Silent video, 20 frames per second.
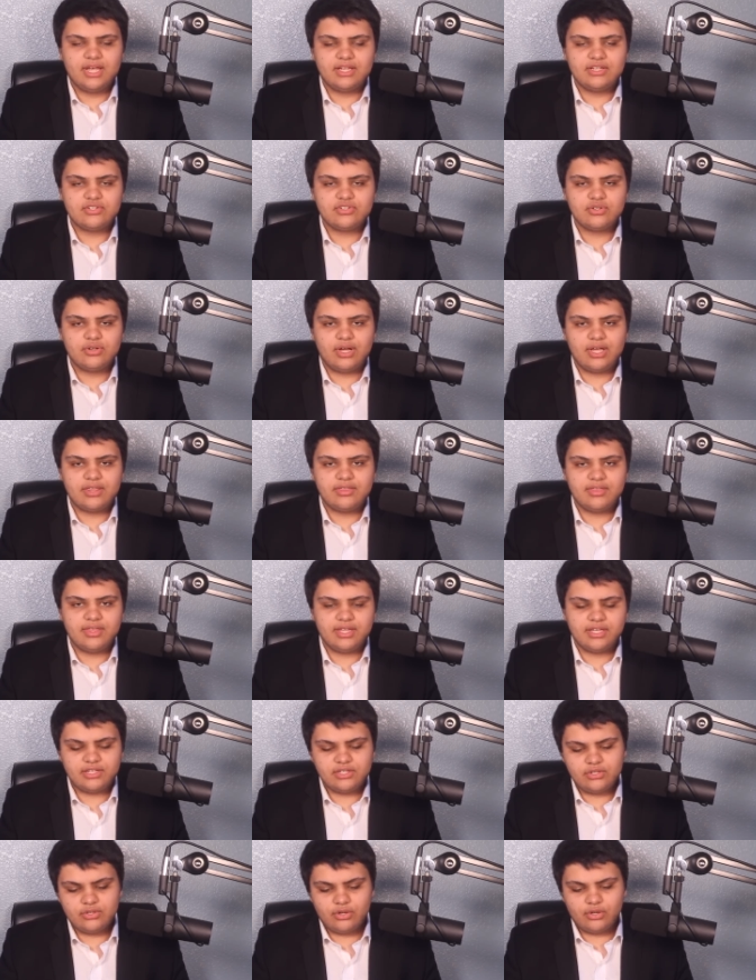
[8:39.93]
And so I
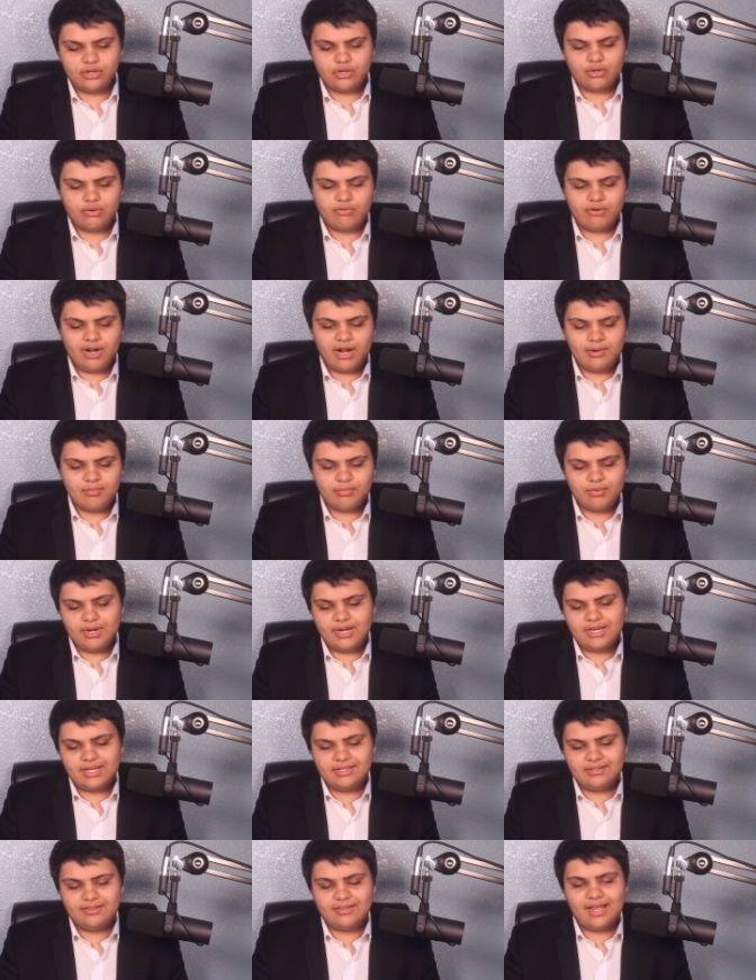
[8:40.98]
think, you know,
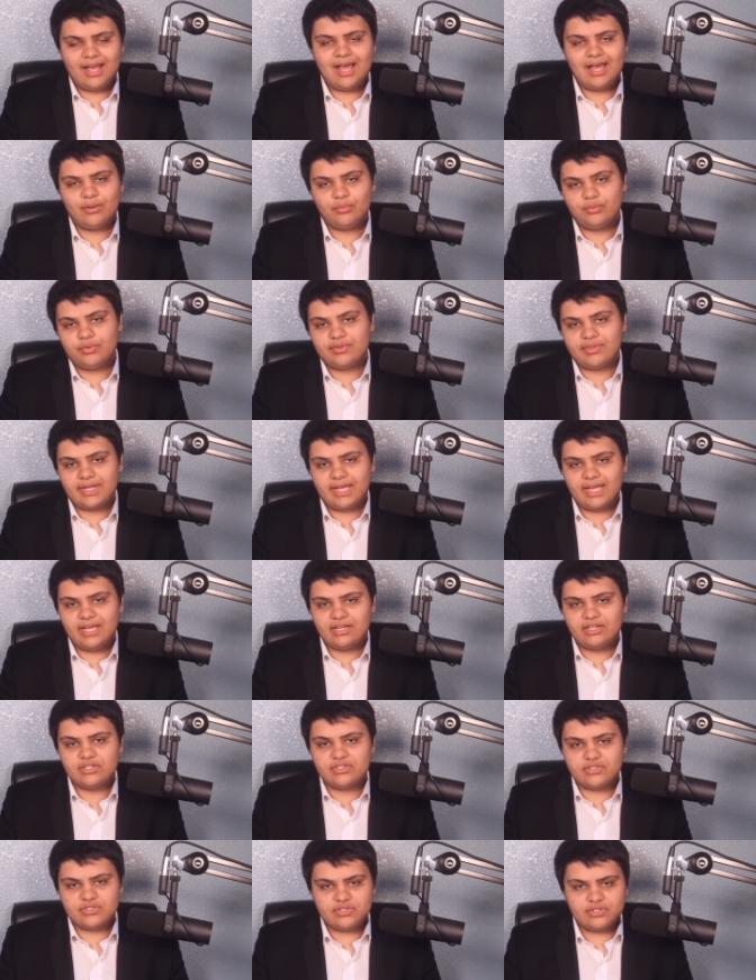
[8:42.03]
corroborating that with
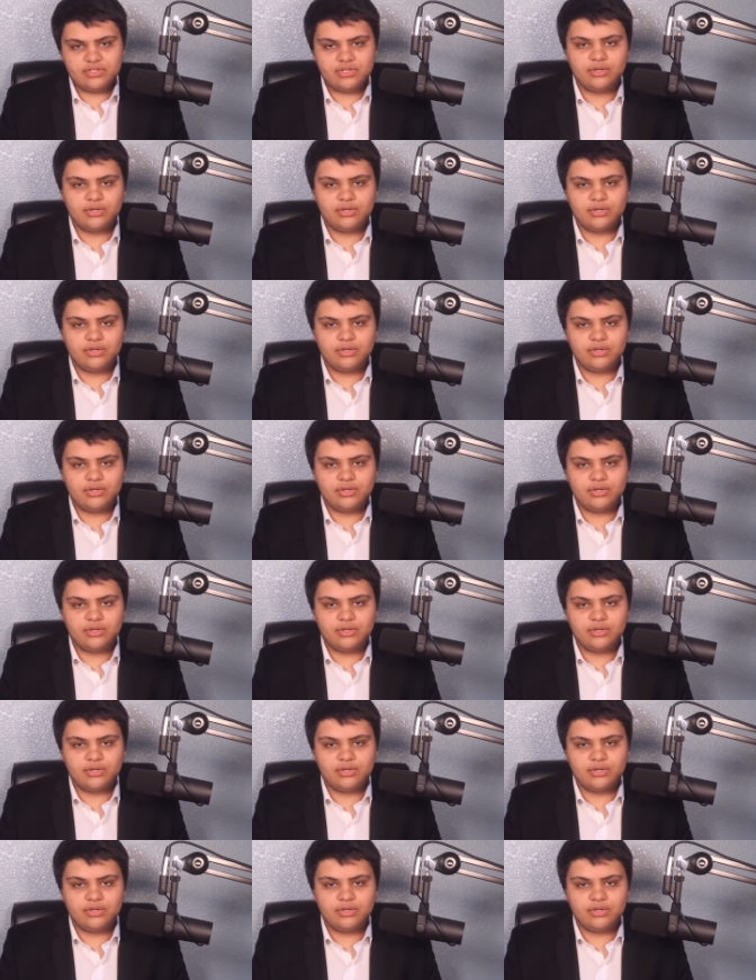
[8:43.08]
Ana's,